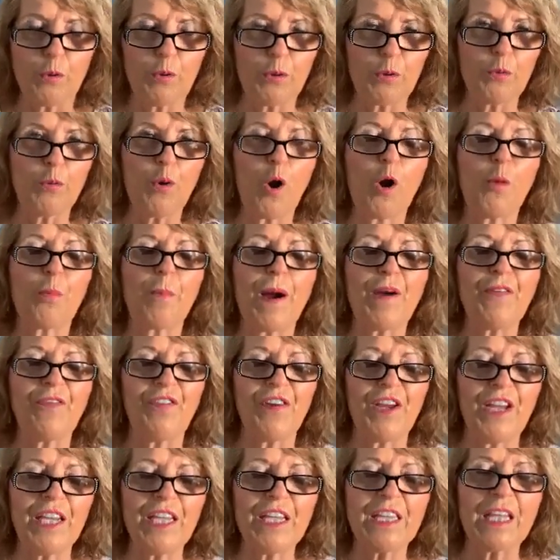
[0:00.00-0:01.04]
we walk by
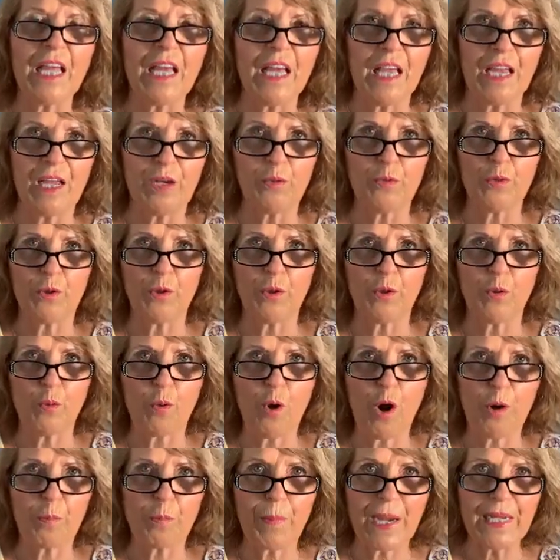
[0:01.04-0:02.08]
faith, and we don't
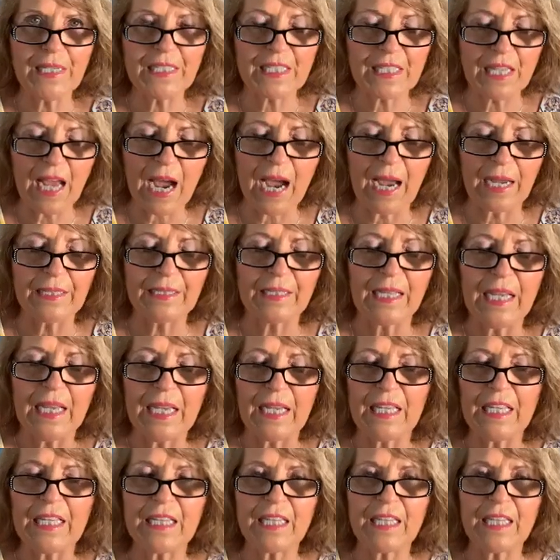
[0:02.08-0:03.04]
walk by sight